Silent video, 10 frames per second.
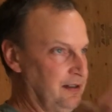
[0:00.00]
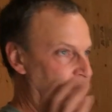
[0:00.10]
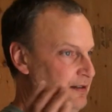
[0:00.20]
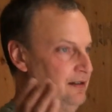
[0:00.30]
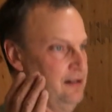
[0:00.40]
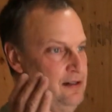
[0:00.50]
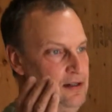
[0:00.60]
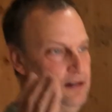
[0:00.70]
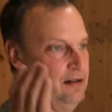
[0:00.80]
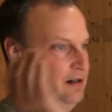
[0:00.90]
with
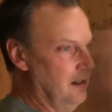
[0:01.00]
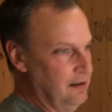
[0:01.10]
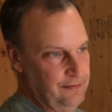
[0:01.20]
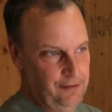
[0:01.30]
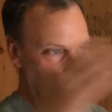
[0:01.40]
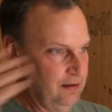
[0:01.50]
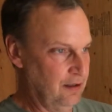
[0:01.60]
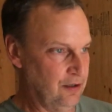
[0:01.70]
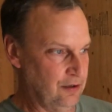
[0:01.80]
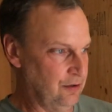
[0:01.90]
all of our
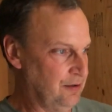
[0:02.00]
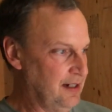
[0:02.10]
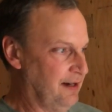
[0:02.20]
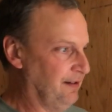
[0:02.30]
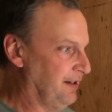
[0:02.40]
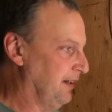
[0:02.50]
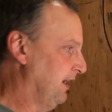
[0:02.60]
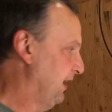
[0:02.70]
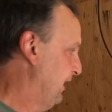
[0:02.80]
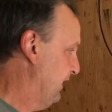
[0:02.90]
load and
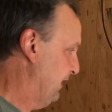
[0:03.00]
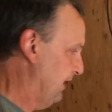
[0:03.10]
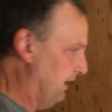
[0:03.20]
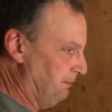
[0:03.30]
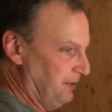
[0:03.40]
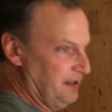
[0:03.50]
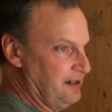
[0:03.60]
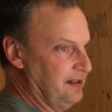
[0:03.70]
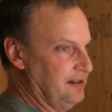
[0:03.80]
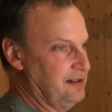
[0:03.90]
everything and help
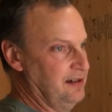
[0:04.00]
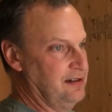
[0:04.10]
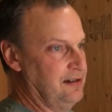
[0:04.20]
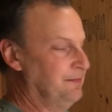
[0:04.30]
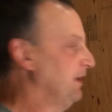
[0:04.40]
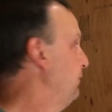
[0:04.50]
us get the system